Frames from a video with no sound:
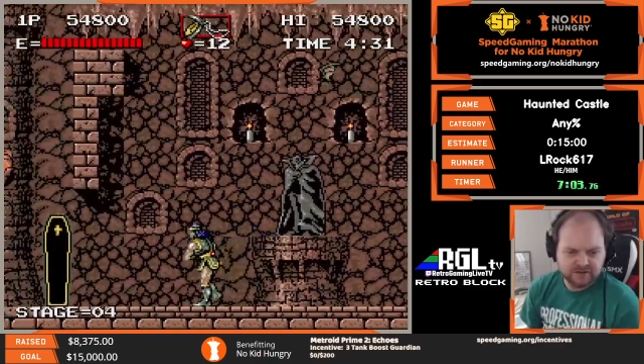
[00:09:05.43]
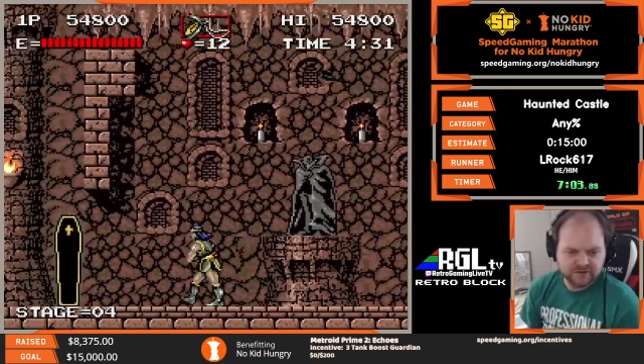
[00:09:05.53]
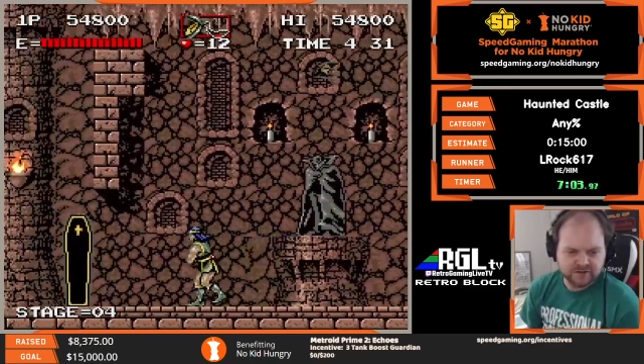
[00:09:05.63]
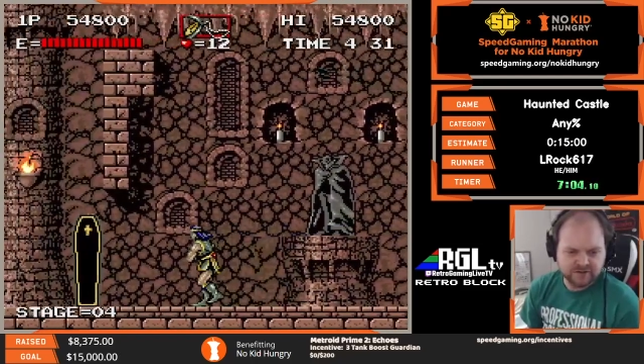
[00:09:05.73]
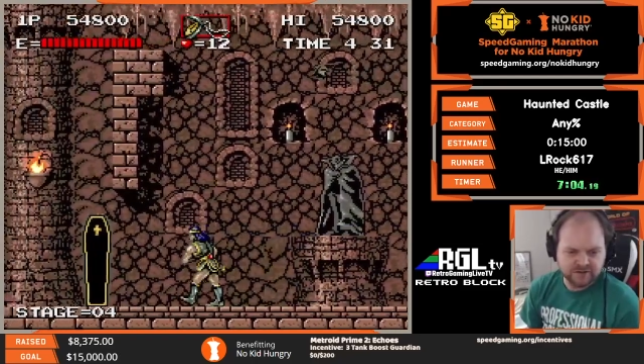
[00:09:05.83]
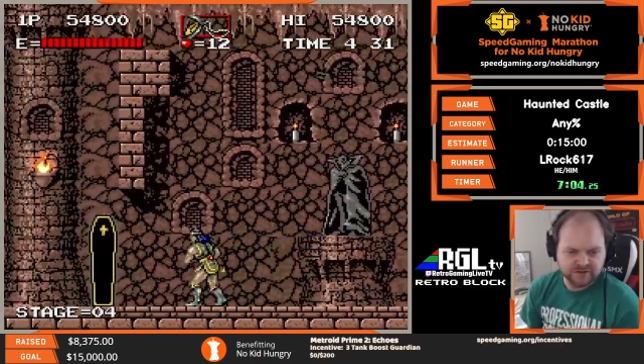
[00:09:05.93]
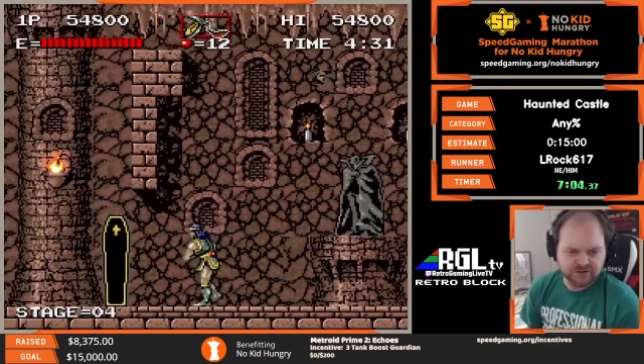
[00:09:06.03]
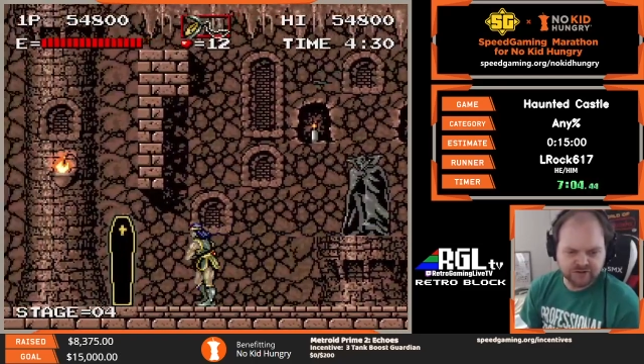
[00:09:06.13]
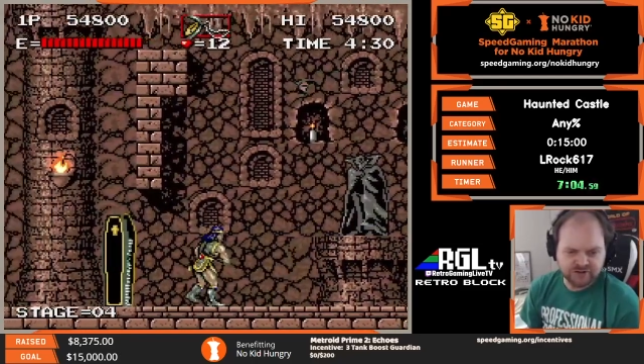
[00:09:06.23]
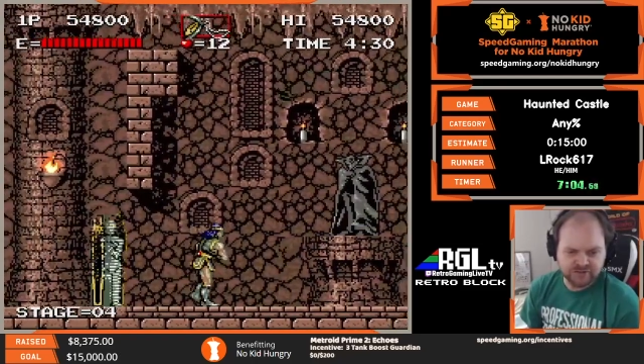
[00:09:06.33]
Those
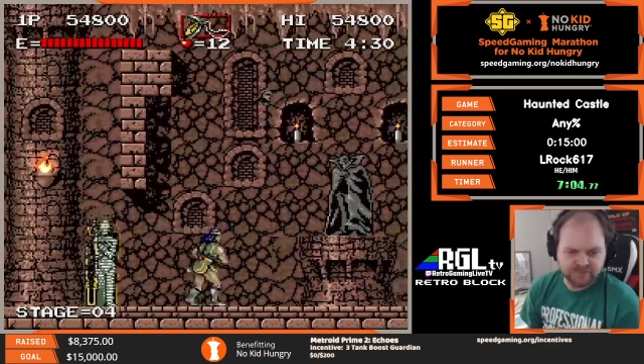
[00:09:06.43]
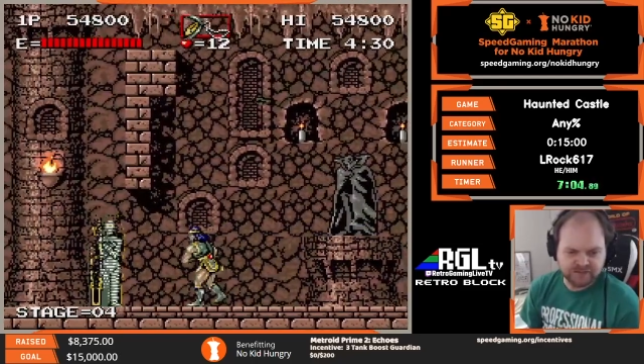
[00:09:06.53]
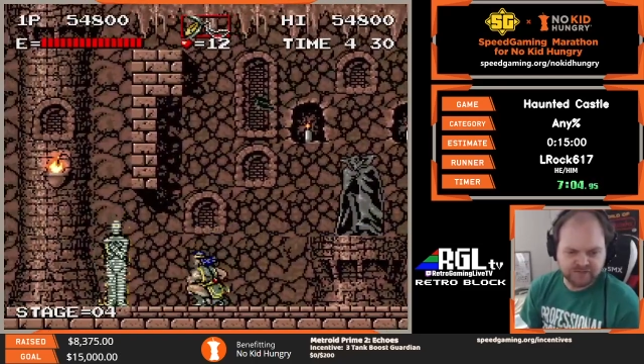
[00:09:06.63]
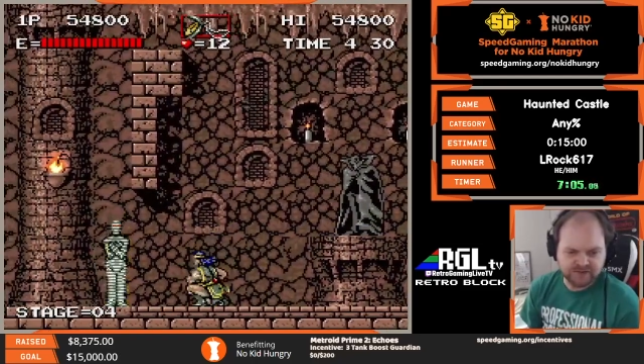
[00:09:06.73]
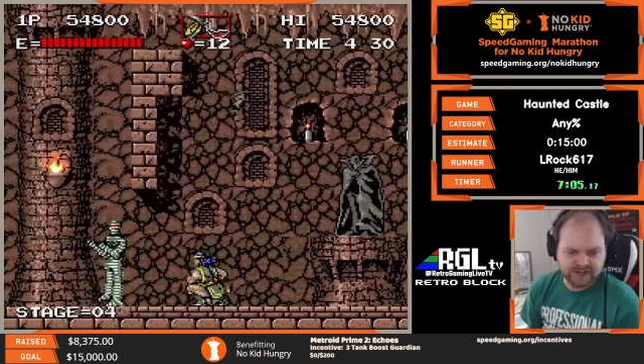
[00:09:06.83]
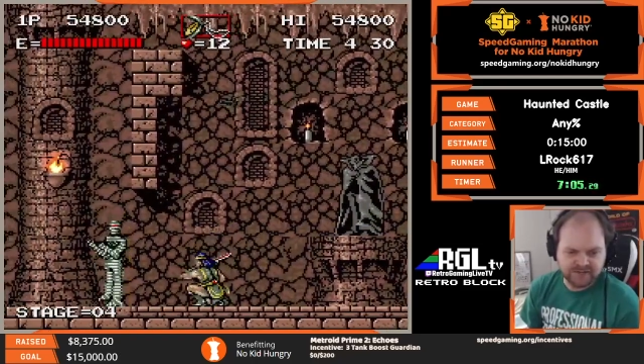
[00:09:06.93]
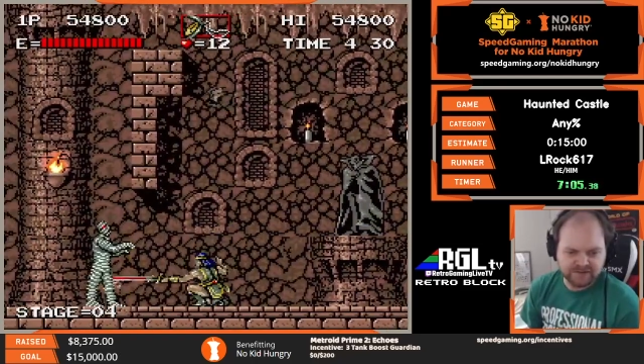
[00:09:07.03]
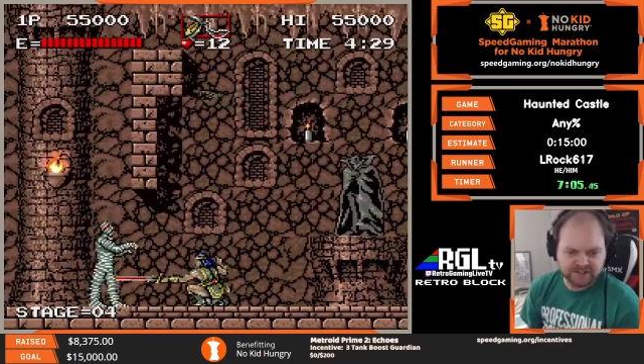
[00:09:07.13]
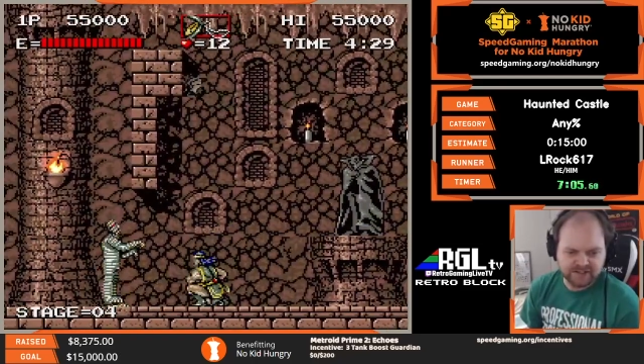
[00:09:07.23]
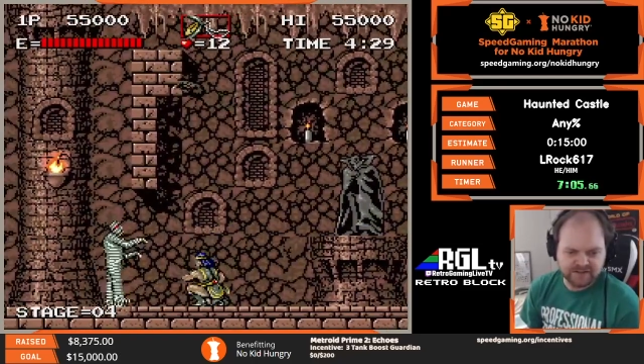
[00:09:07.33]
drums every time
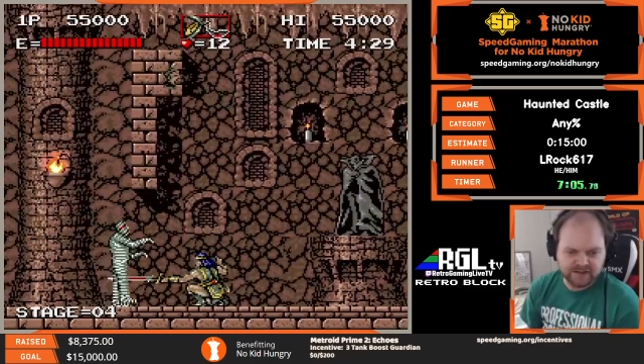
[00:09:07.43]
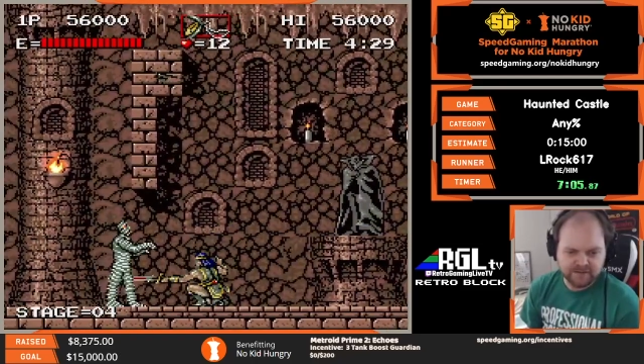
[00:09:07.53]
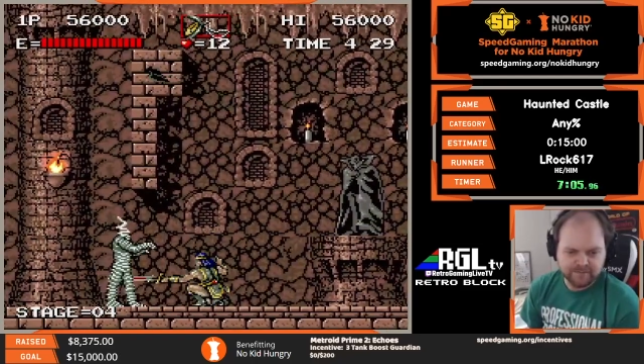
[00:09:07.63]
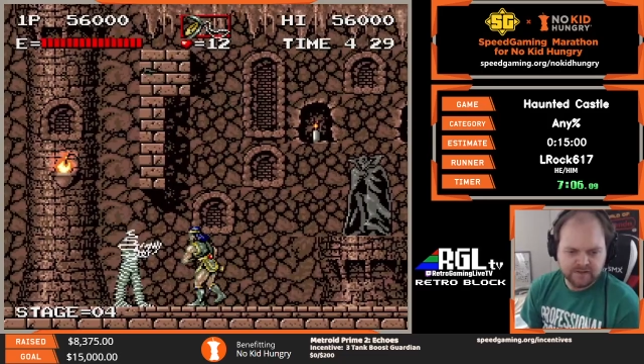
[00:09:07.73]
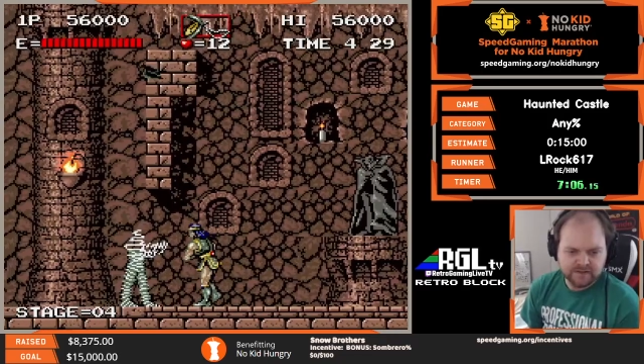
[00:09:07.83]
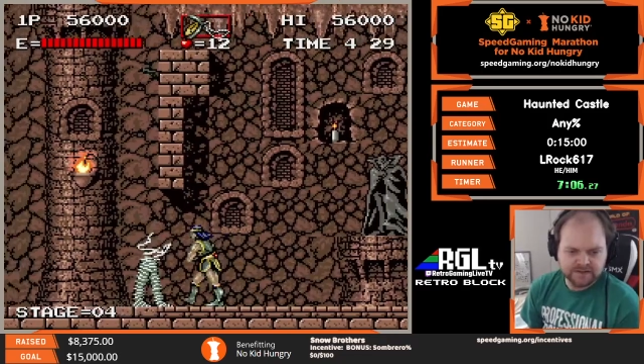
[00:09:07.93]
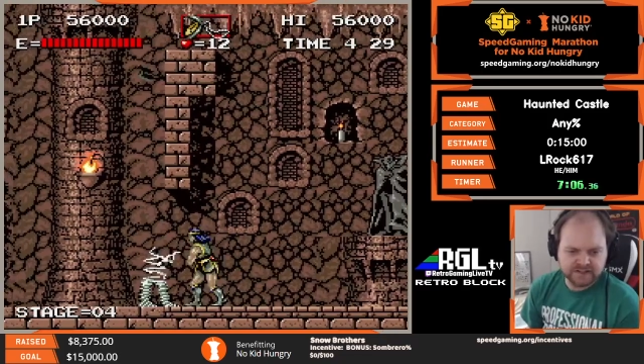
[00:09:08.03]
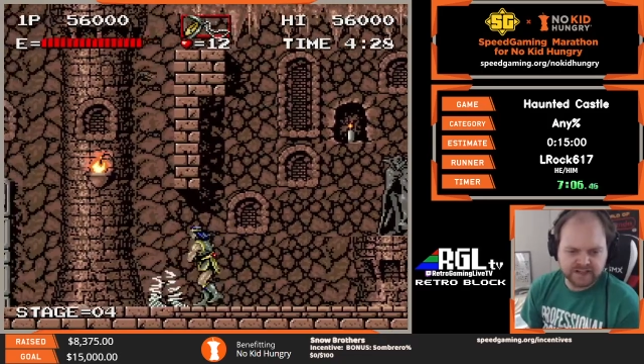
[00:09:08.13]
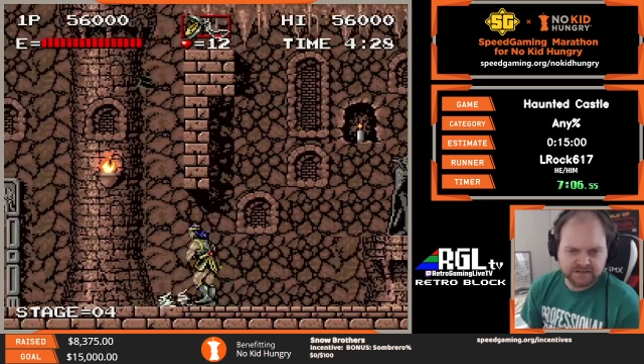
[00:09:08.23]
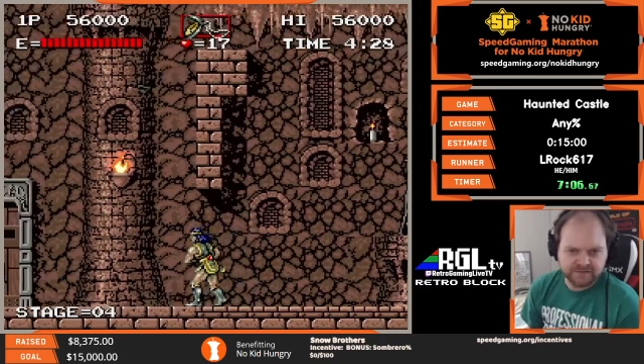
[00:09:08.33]
just get me. This
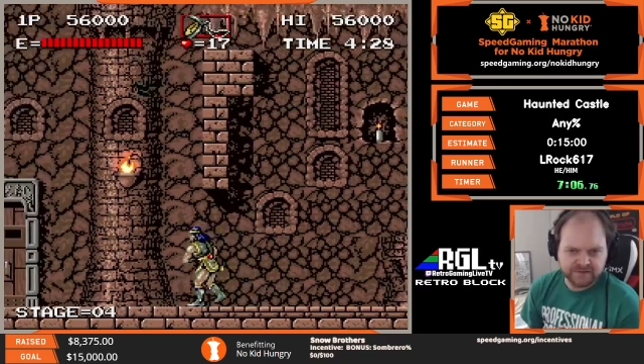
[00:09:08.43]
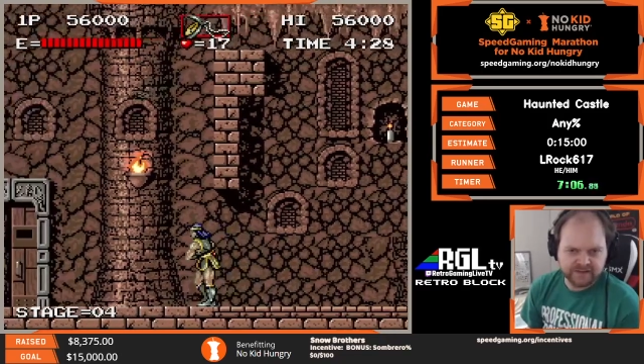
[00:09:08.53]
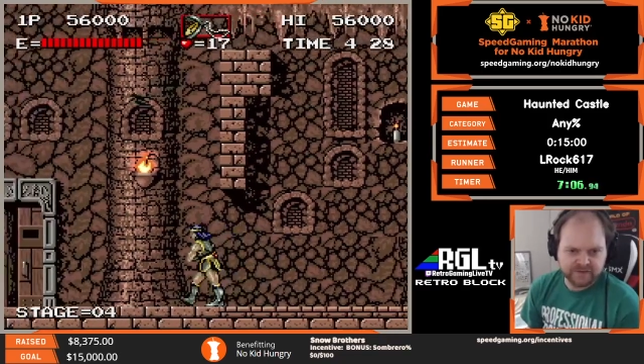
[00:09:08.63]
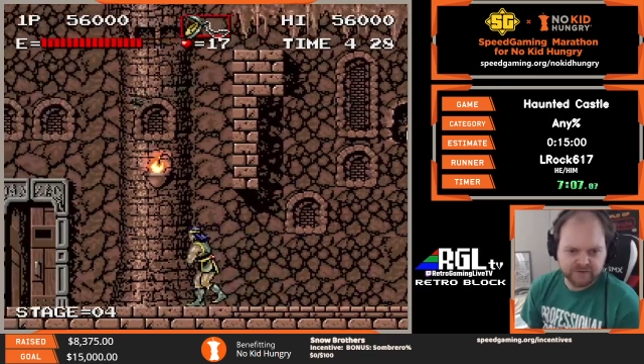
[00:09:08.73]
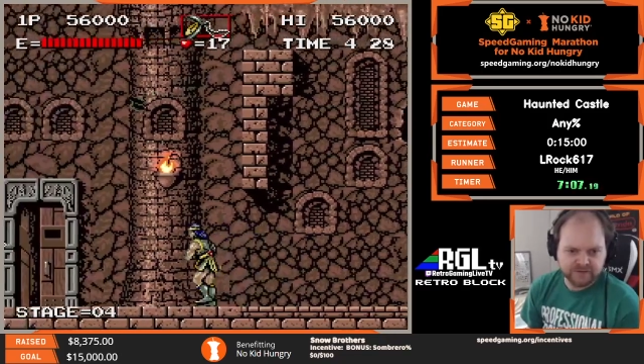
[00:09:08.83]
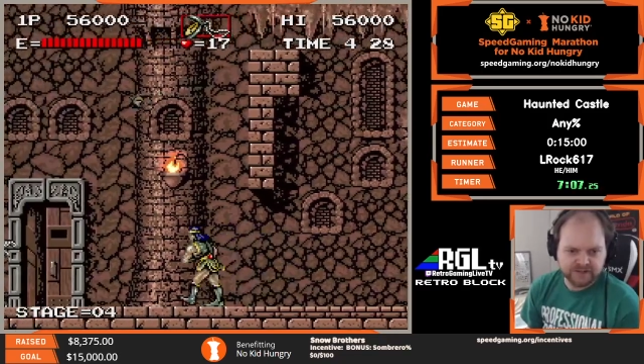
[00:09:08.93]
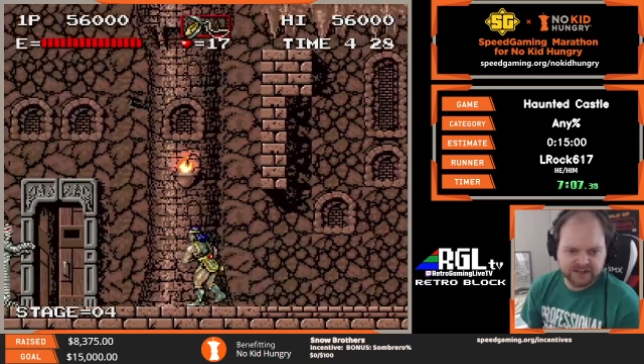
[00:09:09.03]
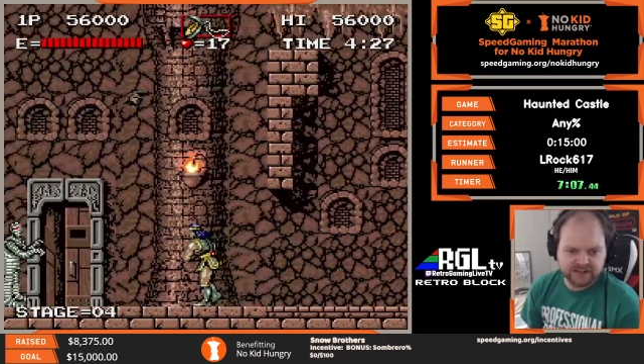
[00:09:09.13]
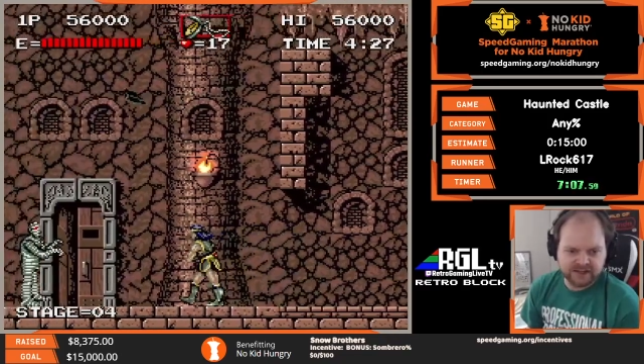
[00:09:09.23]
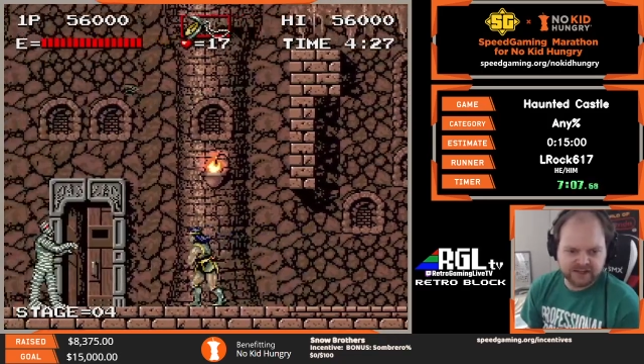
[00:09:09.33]
guy's a 5er. We'll
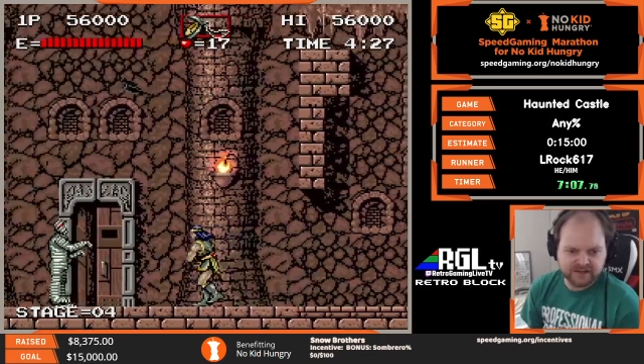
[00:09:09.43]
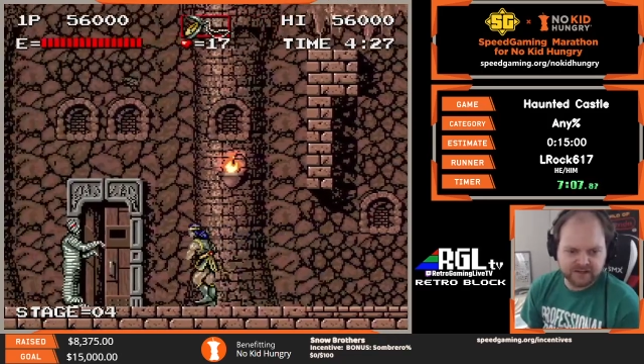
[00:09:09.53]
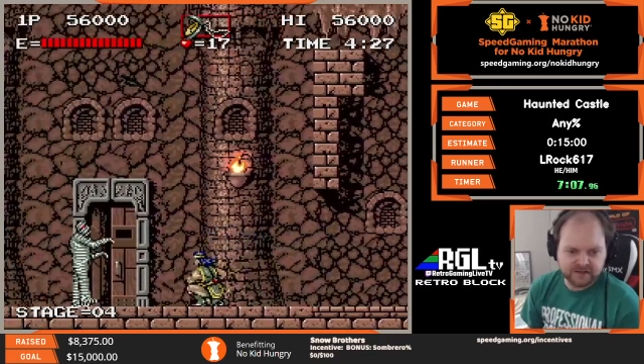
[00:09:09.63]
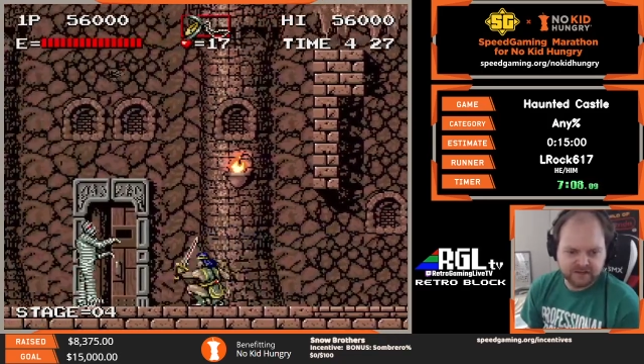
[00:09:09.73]
take that.